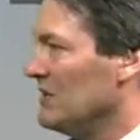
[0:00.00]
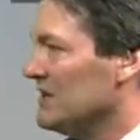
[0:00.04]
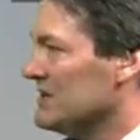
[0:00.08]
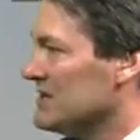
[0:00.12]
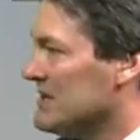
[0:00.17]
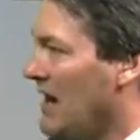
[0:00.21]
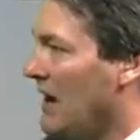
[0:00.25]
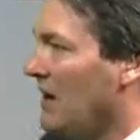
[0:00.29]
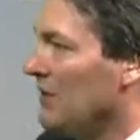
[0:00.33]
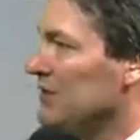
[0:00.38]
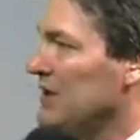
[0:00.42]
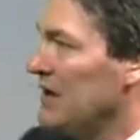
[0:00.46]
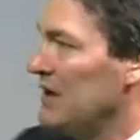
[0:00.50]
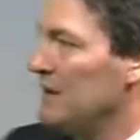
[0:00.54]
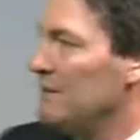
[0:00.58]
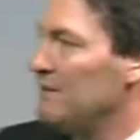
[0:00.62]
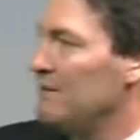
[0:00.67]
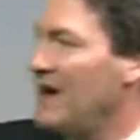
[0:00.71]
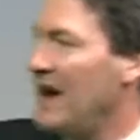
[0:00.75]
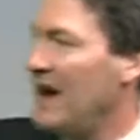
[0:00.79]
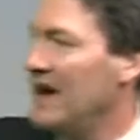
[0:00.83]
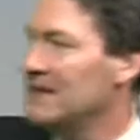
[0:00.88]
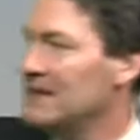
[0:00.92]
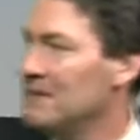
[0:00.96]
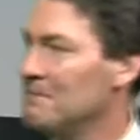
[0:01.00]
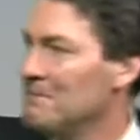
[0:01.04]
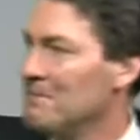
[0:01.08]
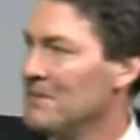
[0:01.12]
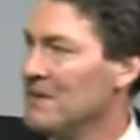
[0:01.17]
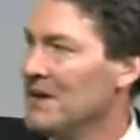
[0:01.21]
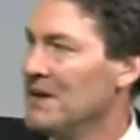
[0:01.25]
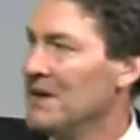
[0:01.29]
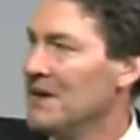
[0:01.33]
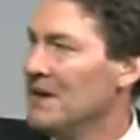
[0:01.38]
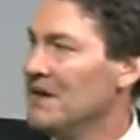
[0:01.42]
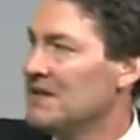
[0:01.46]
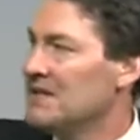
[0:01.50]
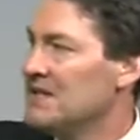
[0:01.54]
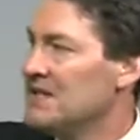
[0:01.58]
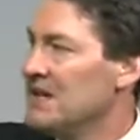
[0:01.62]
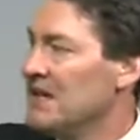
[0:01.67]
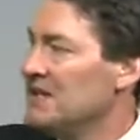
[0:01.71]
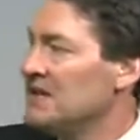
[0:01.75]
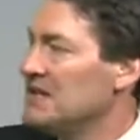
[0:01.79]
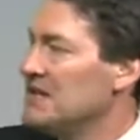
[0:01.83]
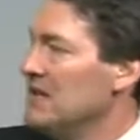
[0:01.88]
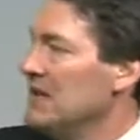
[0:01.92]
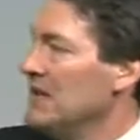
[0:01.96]
in the south, and in fact,
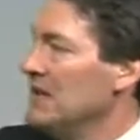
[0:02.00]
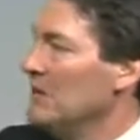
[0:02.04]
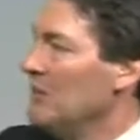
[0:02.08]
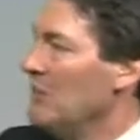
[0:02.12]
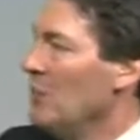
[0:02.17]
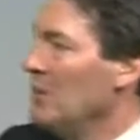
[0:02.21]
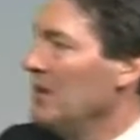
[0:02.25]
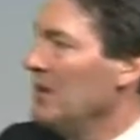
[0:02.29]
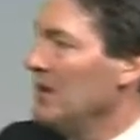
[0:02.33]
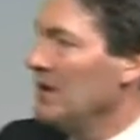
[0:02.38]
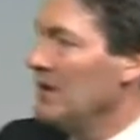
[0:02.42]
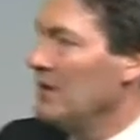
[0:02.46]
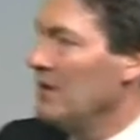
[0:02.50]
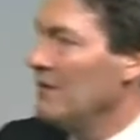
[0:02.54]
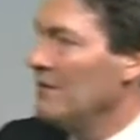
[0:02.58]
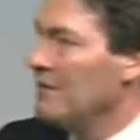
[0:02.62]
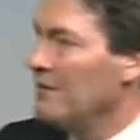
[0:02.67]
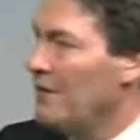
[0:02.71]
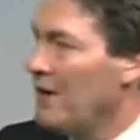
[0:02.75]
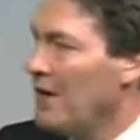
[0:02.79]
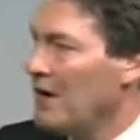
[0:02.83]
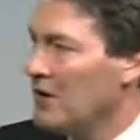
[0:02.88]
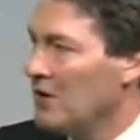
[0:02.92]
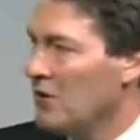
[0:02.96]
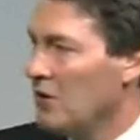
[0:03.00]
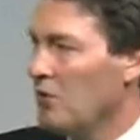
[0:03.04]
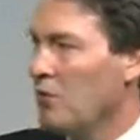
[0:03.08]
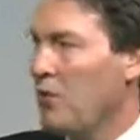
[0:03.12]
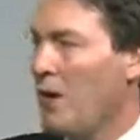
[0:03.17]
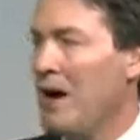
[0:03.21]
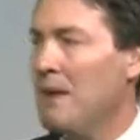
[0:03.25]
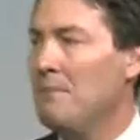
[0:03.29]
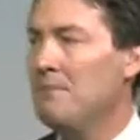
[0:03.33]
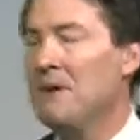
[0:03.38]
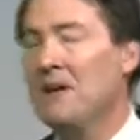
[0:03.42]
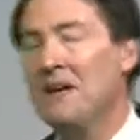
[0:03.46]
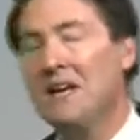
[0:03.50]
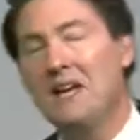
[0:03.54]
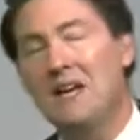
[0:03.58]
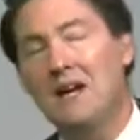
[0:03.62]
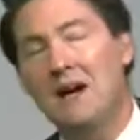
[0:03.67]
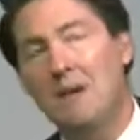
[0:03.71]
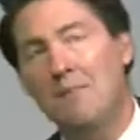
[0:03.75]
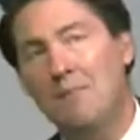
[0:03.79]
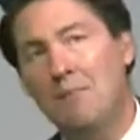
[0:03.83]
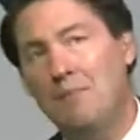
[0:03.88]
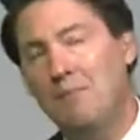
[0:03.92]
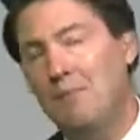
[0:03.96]
60 in the morning here in Fargo, ramping it
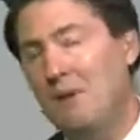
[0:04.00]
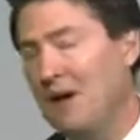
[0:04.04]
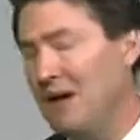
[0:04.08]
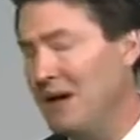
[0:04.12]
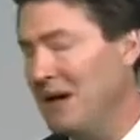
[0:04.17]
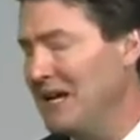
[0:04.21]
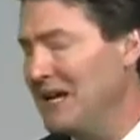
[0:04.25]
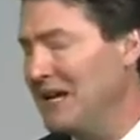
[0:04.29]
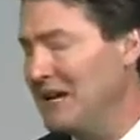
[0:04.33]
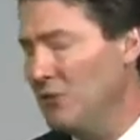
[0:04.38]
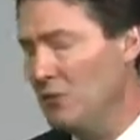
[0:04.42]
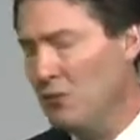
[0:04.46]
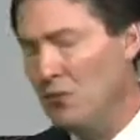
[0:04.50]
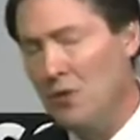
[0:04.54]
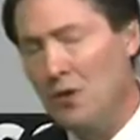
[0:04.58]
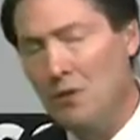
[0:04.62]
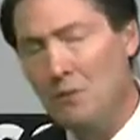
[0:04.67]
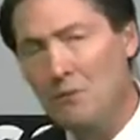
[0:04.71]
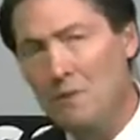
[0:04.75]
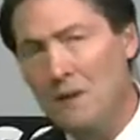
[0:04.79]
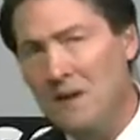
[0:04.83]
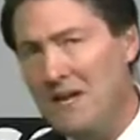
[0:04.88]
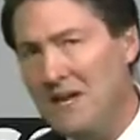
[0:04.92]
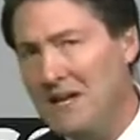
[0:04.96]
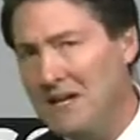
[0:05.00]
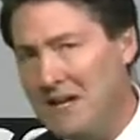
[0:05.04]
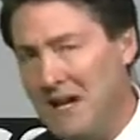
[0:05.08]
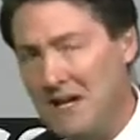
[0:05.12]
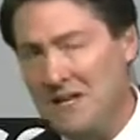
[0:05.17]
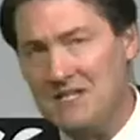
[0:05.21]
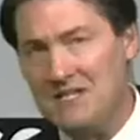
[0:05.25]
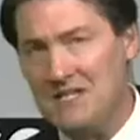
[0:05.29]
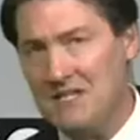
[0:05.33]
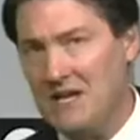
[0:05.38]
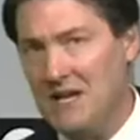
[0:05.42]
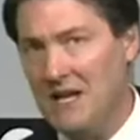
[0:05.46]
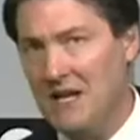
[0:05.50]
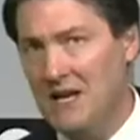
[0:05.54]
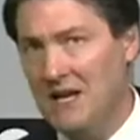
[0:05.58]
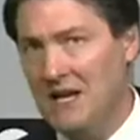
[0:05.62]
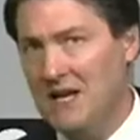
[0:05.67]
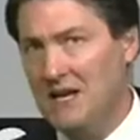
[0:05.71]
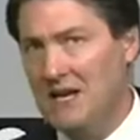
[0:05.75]
up, but it will be gusty